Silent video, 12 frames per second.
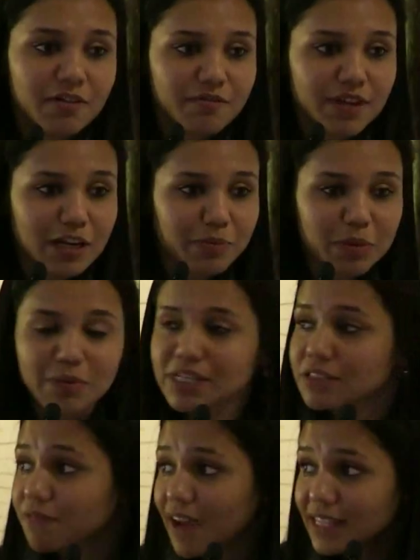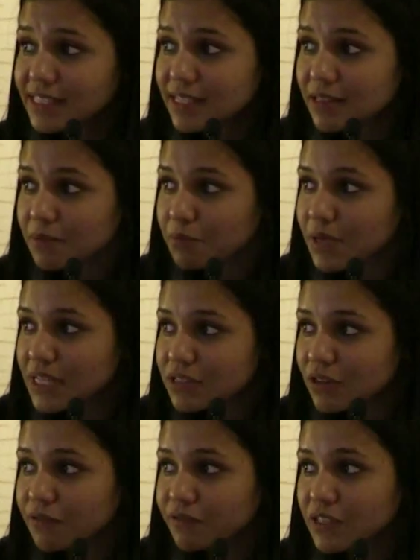VLP-based vaccine based
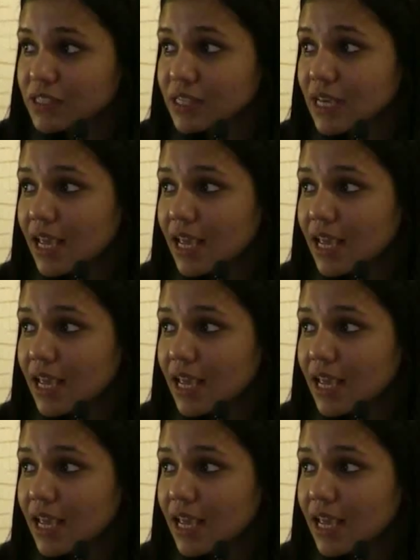off this.